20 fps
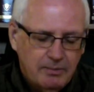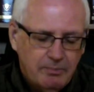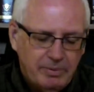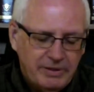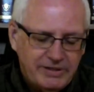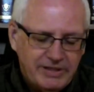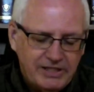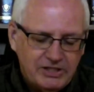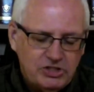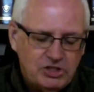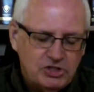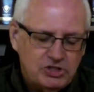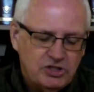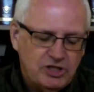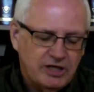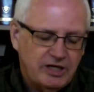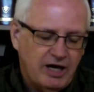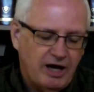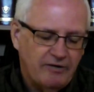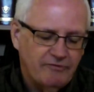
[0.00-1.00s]
But this is
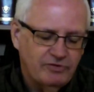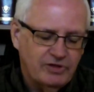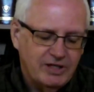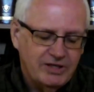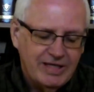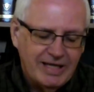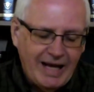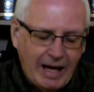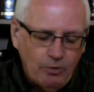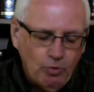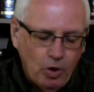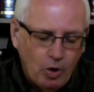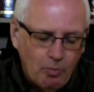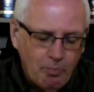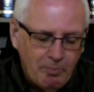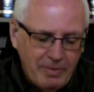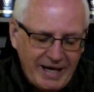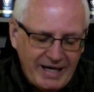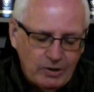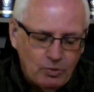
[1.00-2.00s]
the covenant that I
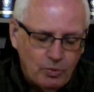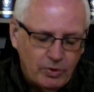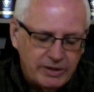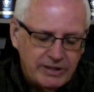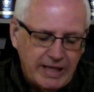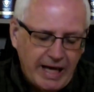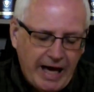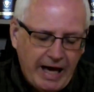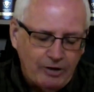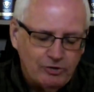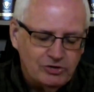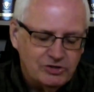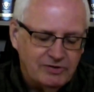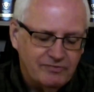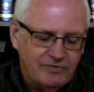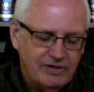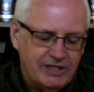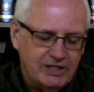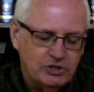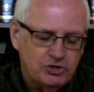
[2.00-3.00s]
will make with the house
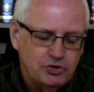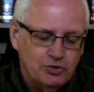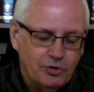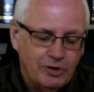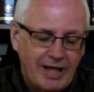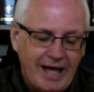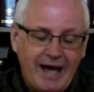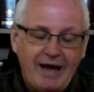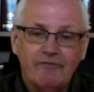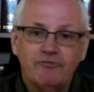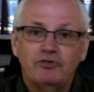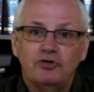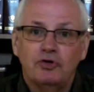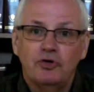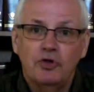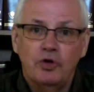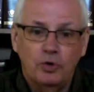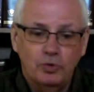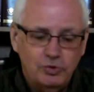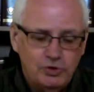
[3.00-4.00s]
of Israel
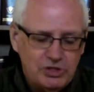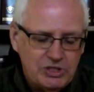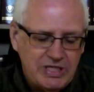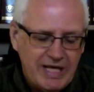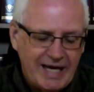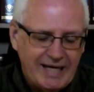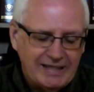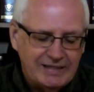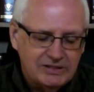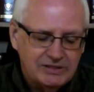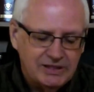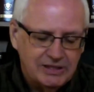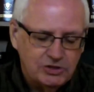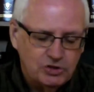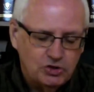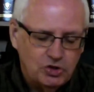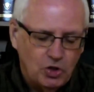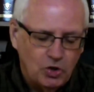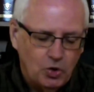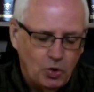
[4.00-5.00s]
after those days,
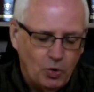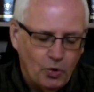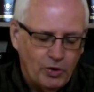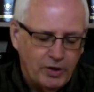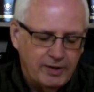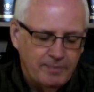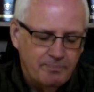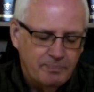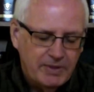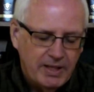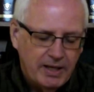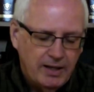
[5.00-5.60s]
says the Lord.